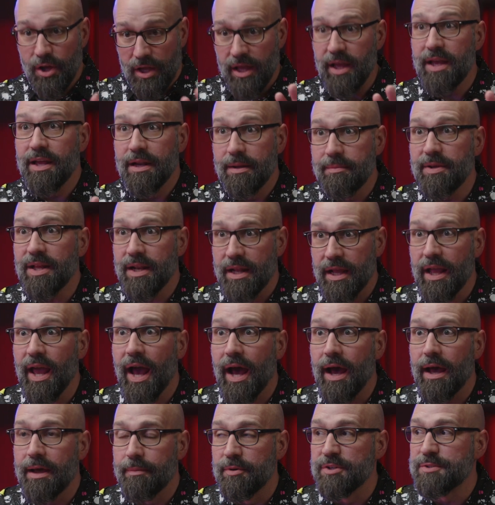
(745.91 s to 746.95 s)
In a meeting,
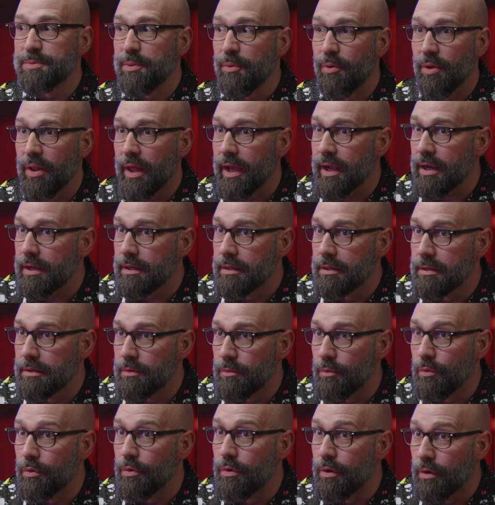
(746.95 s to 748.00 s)
yeah. And most people were like,
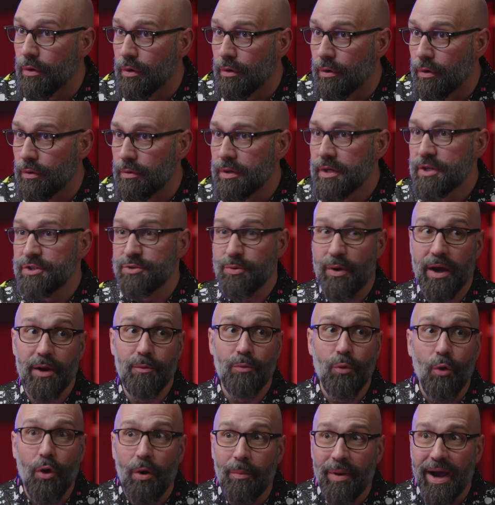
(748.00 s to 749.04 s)
whoa, do I
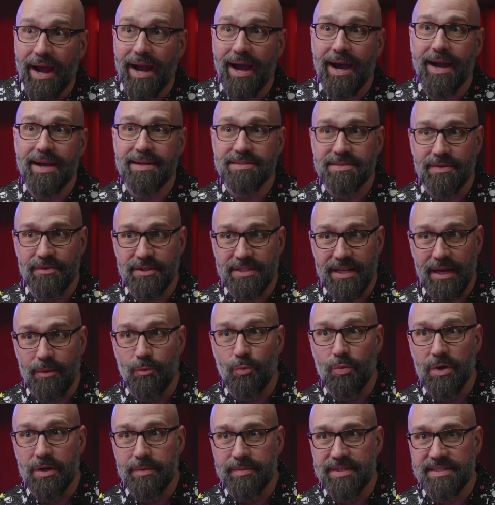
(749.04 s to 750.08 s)
roll my eyes every
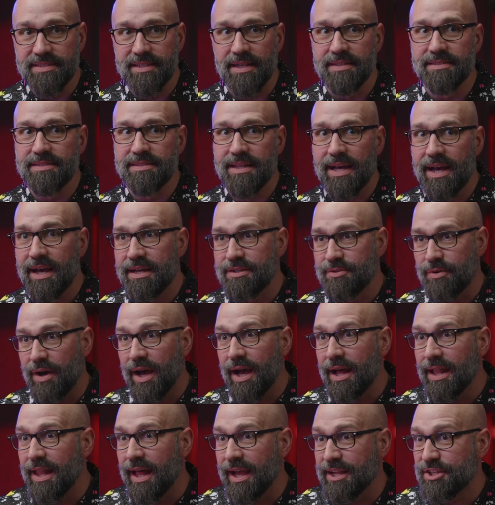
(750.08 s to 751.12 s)
time Wilma says that? Do
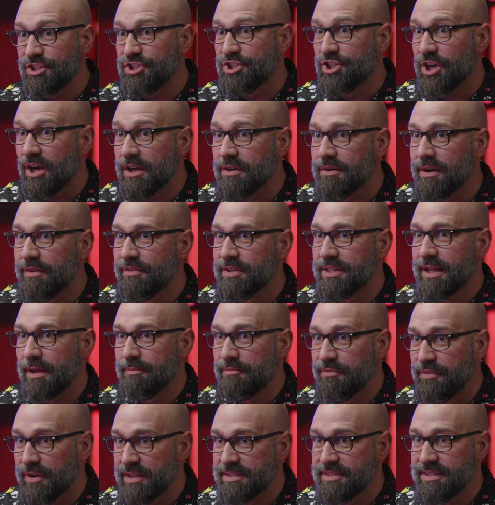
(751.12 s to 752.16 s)
I like chuckle every time
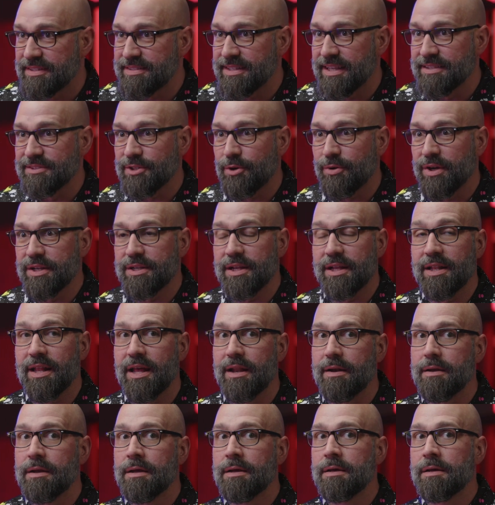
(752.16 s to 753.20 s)
Fred says he has a question? And
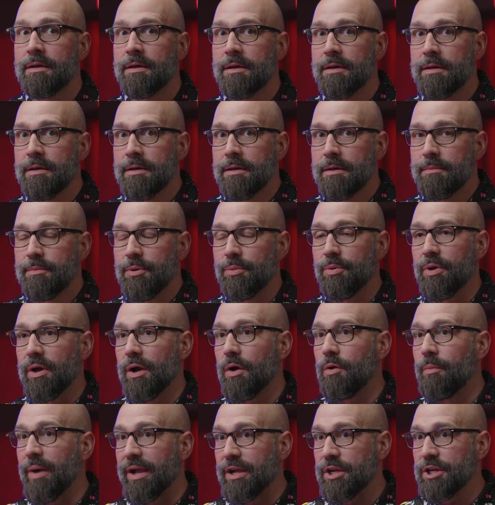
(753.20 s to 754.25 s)
then people were like,
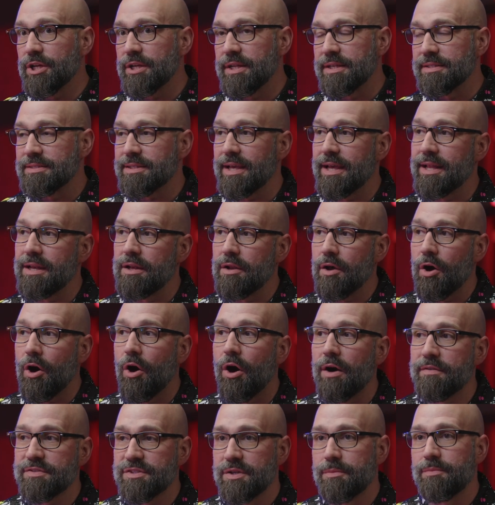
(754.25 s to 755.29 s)
oh my goodness. And all
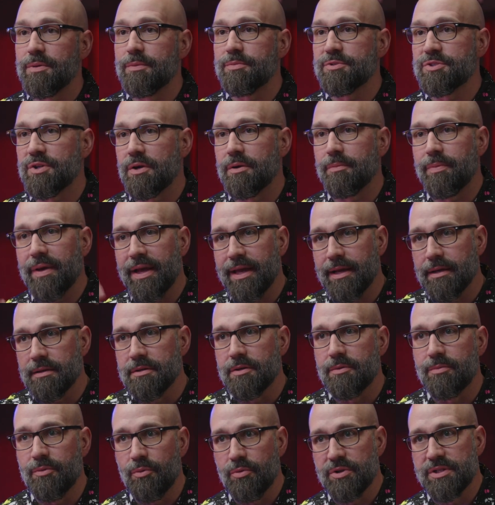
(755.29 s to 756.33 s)
of a sudden, people started paying a
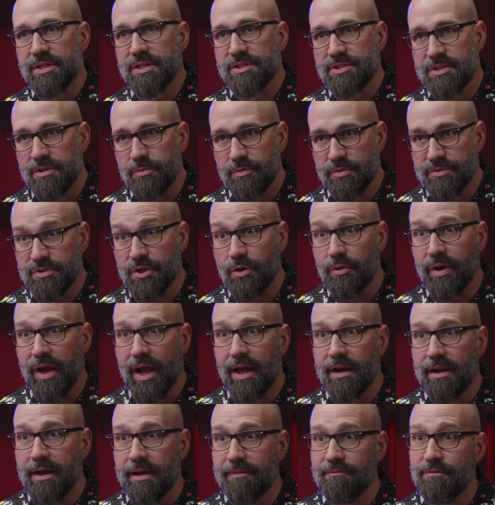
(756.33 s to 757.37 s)
little bit more attention to what was going
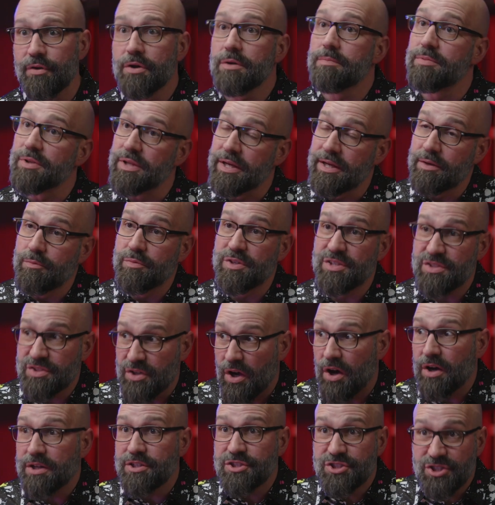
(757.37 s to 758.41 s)
on non-verbally, and we
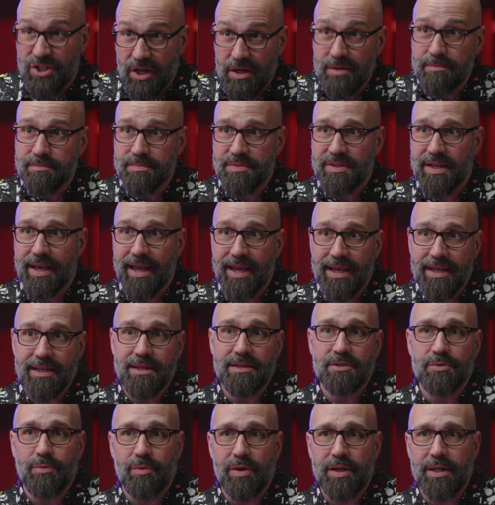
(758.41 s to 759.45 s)
saw a jump to
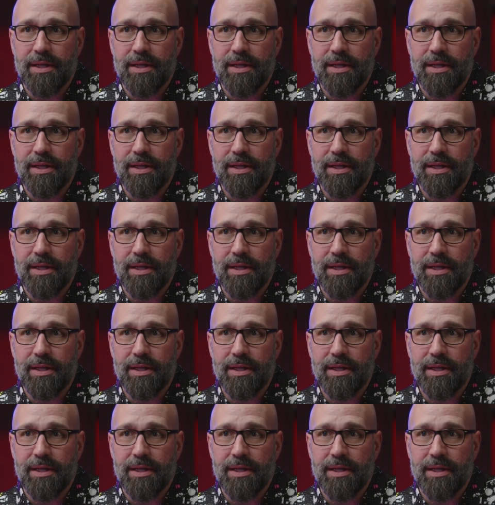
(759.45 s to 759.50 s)
80-20.